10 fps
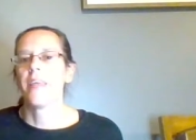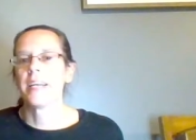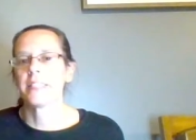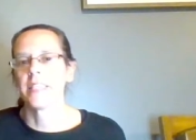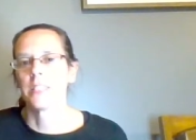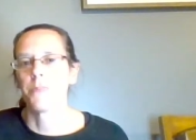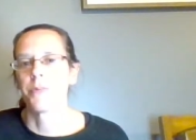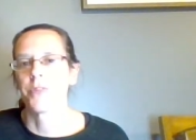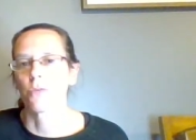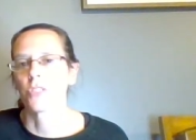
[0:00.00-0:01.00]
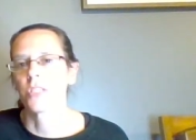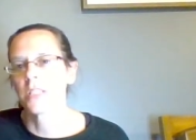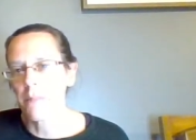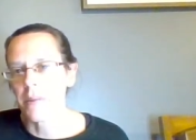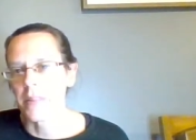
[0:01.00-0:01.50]
And that says, but there were
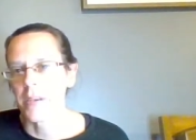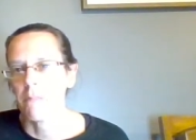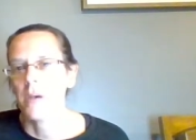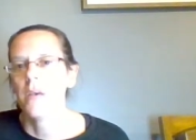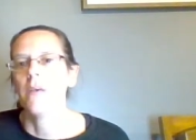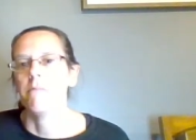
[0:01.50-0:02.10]
some of them,